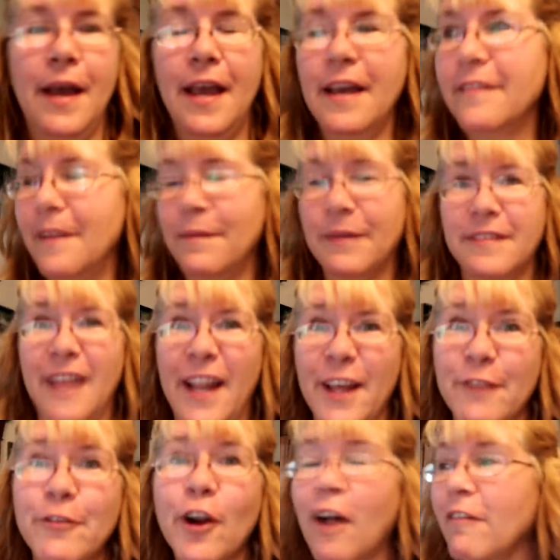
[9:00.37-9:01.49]
Anyways, I'm
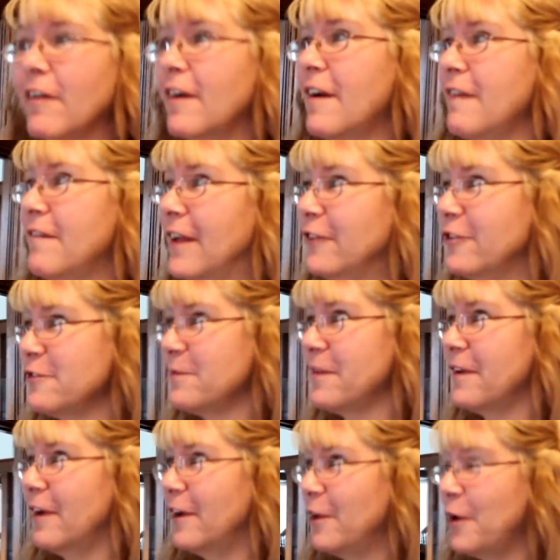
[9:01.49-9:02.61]
excited for all of our adventures
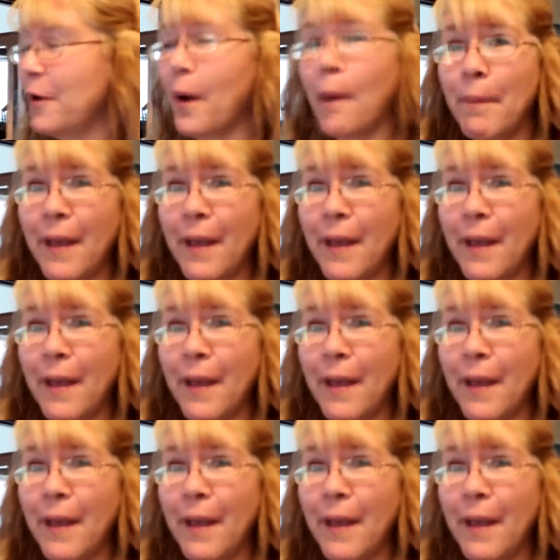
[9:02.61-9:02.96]
with our new